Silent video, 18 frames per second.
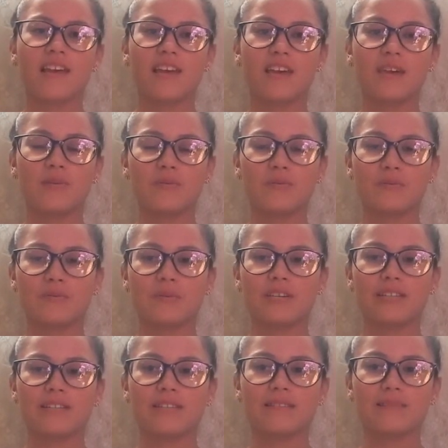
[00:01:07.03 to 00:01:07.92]
and
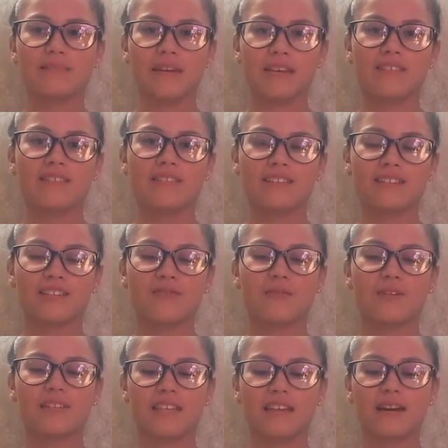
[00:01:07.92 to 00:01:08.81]
what
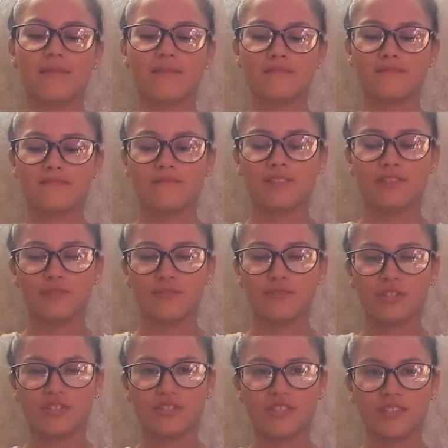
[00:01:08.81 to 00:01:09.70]
that little
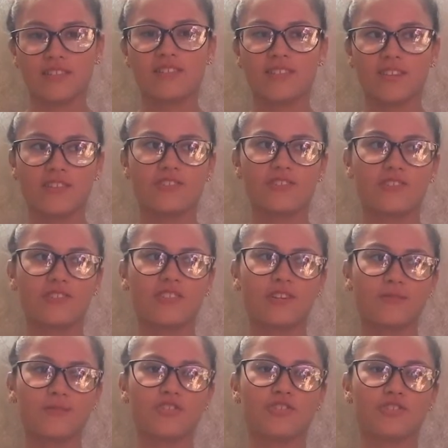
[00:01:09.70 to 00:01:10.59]
machine tells you is
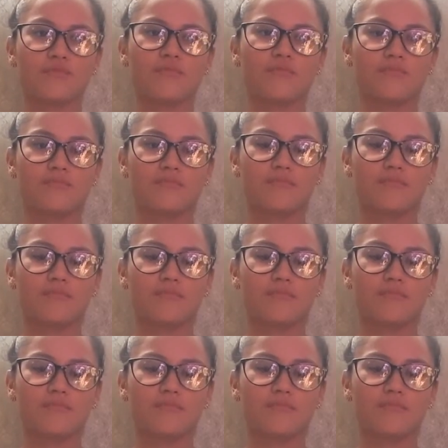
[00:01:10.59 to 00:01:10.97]
how much